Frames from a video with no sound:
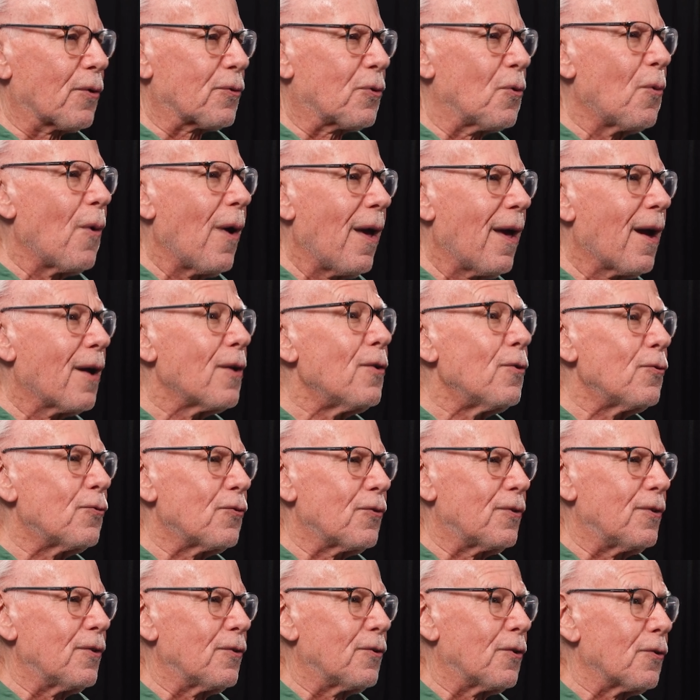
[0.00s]
way I
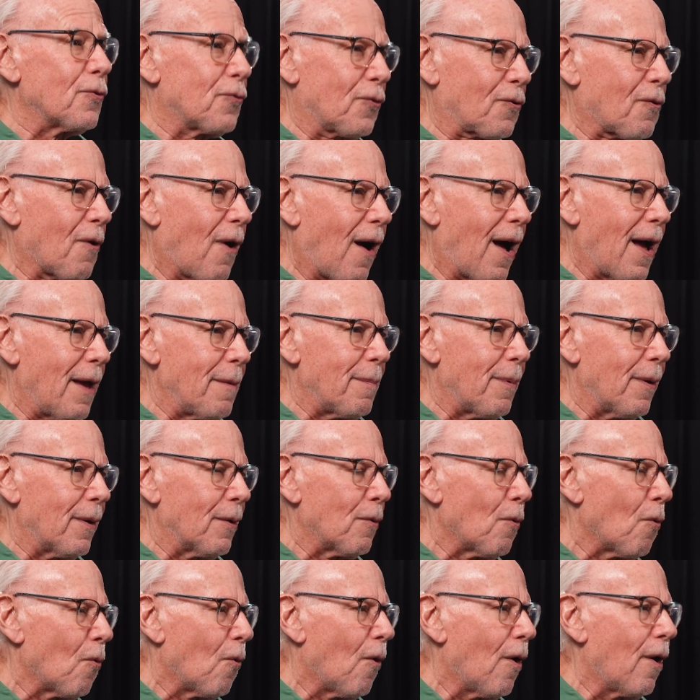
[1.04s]
used to describe it
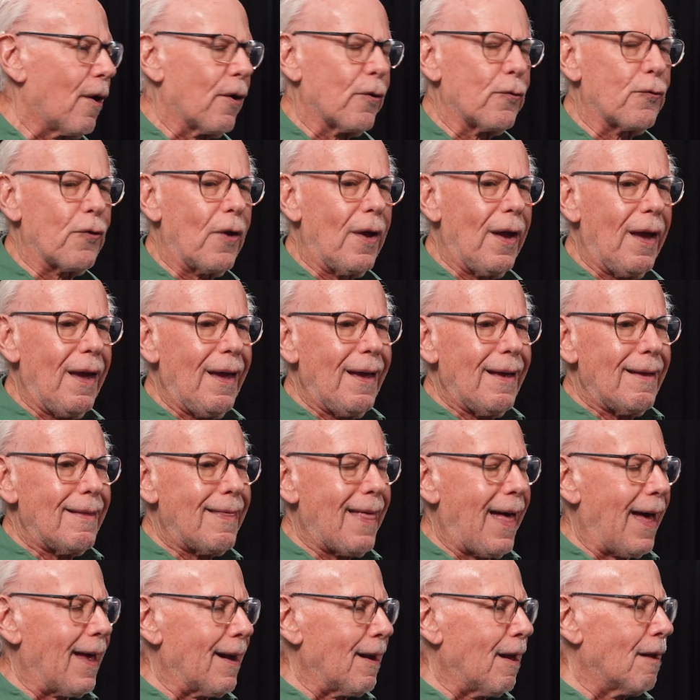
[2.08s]
was
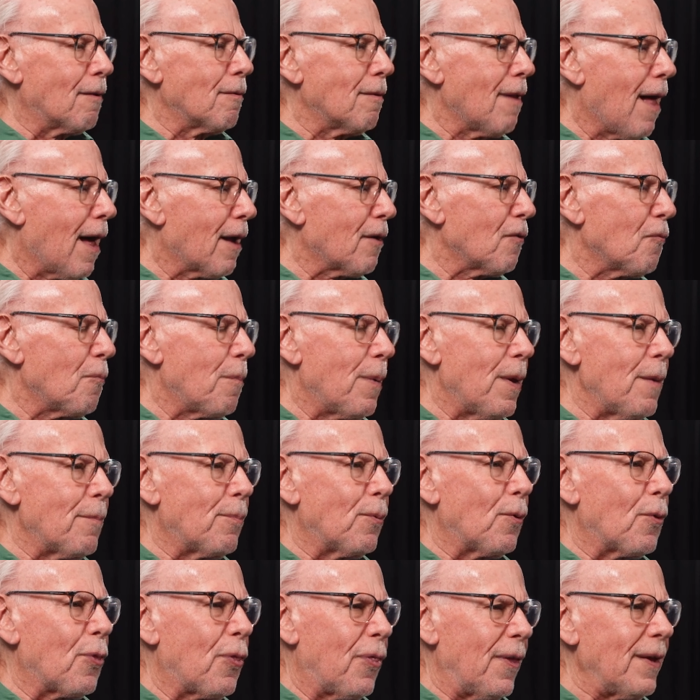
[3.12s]
that a lot of
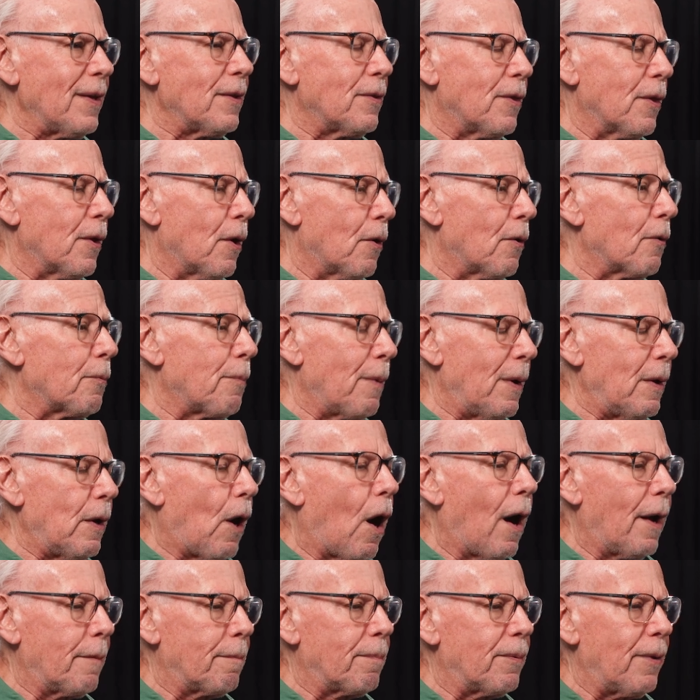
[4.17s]
people think they're
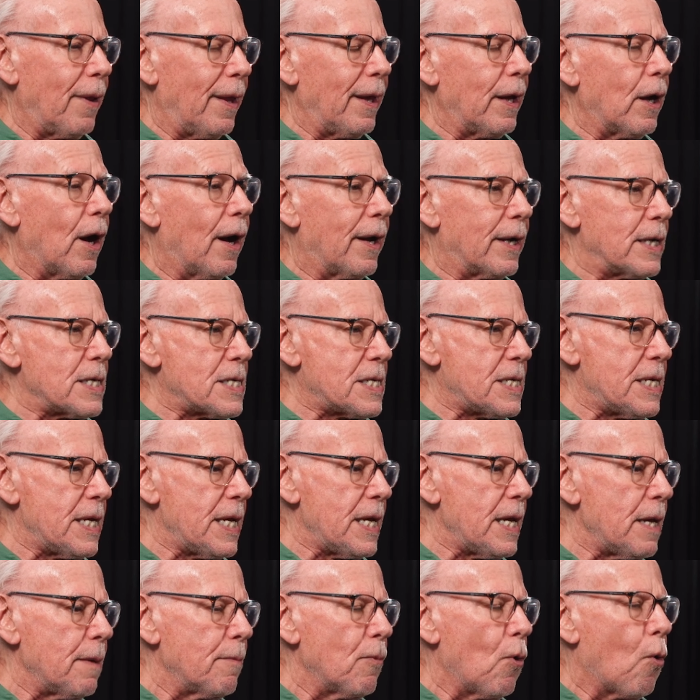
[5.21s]
playing on a
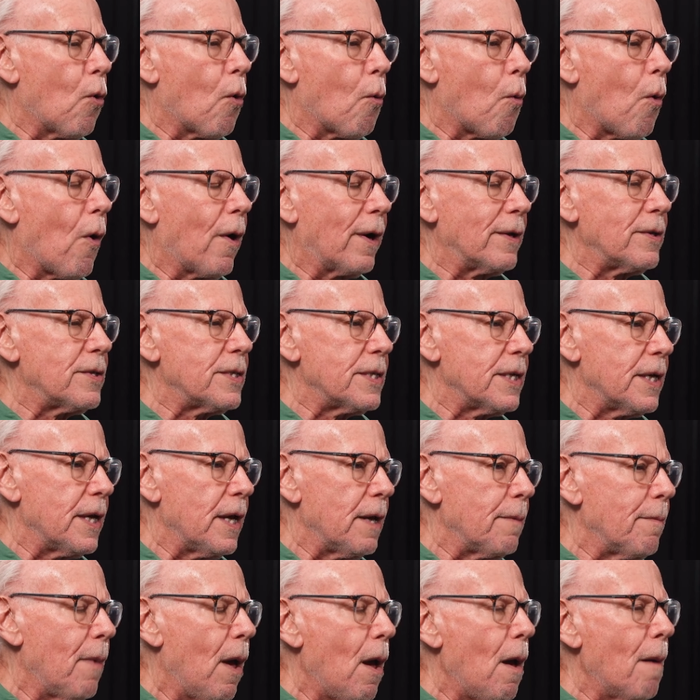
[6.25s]
team or one
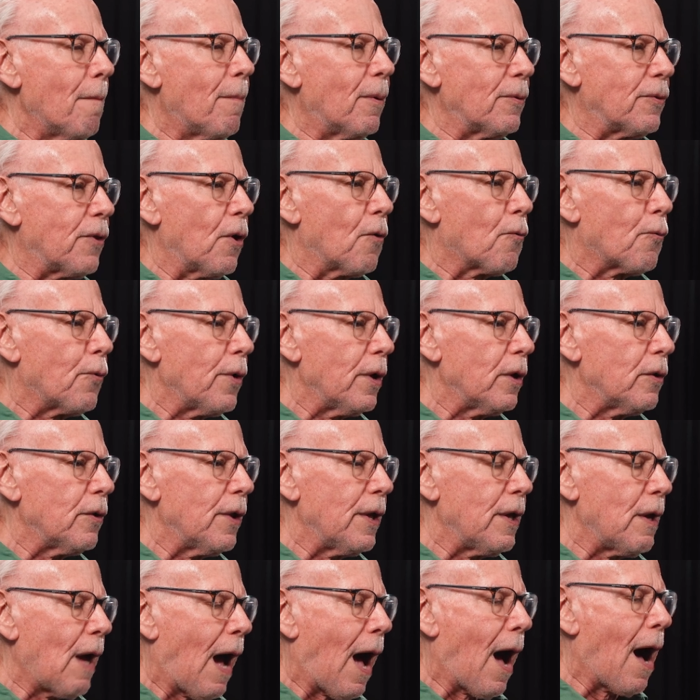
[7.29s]
team, but they're
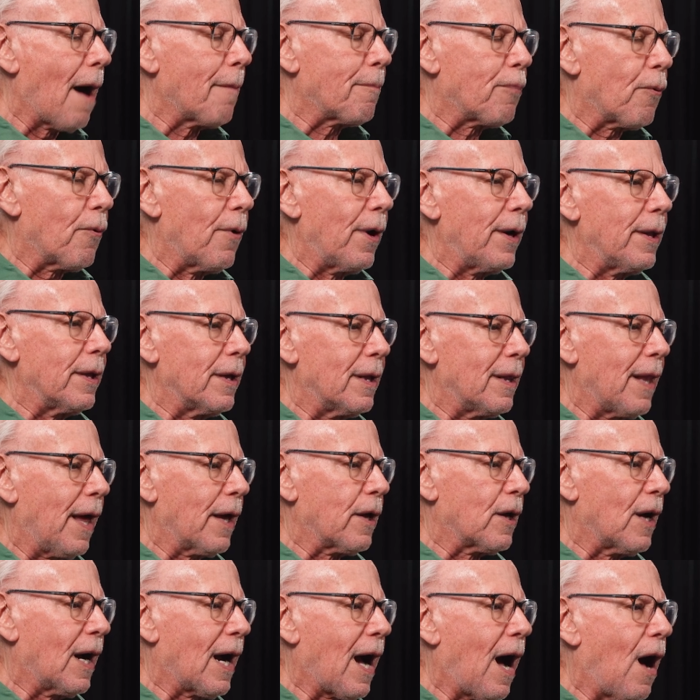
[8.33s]
really operating
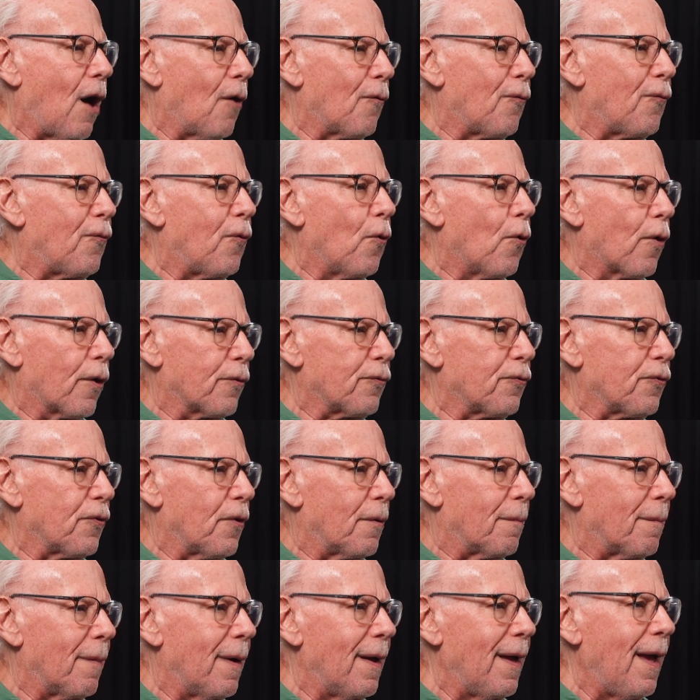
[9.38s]
like a golf
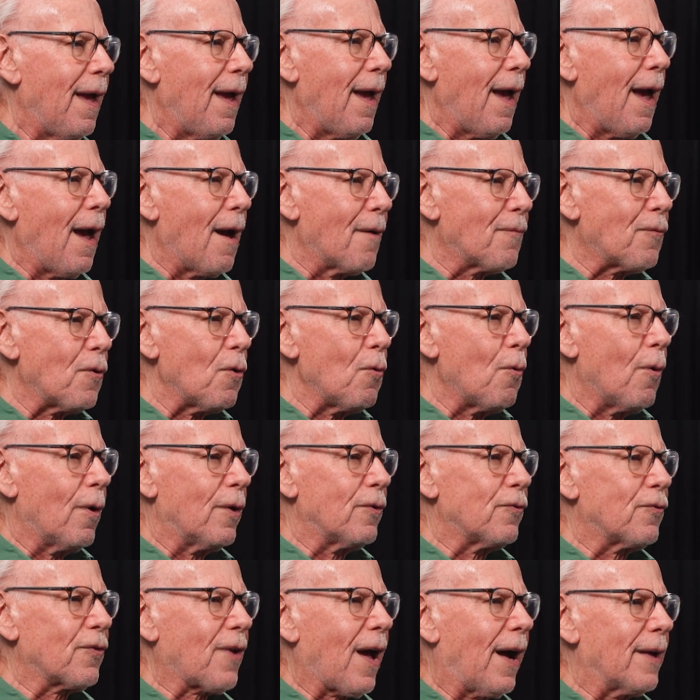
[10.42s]
foursome.
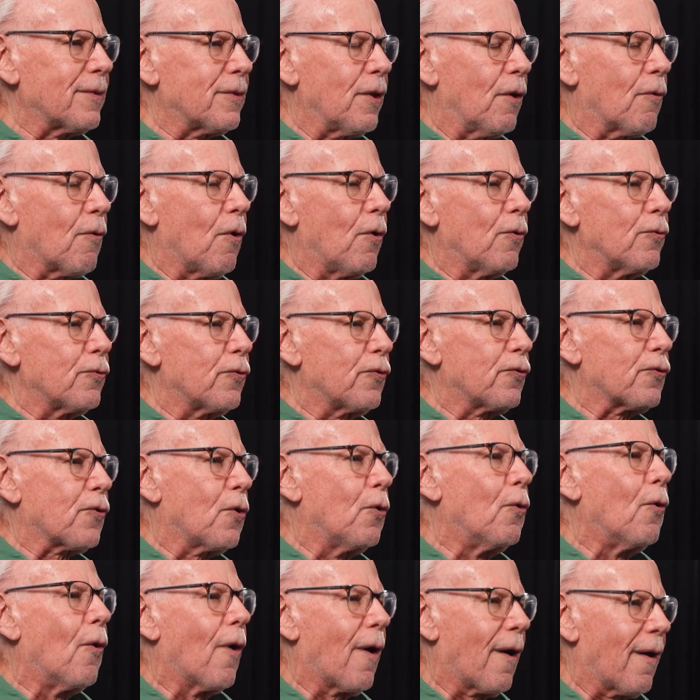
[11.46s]
Everyone's got their own
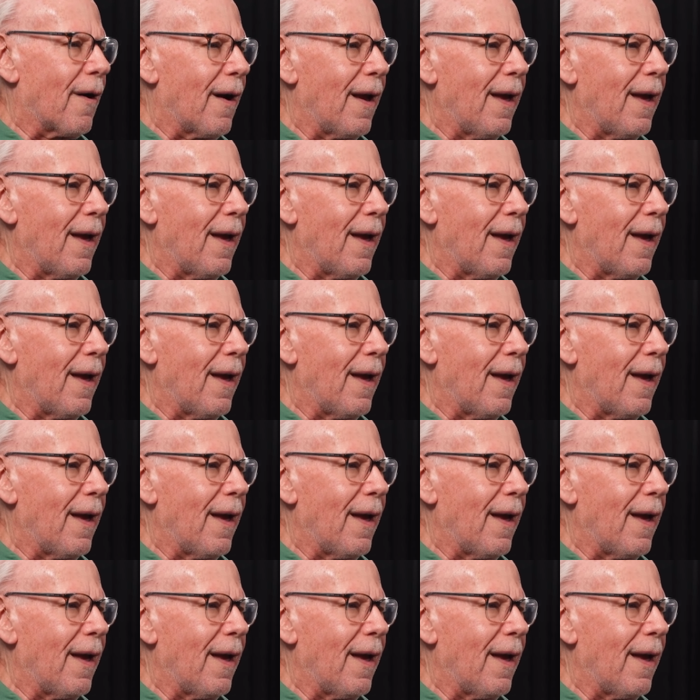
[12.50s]
score.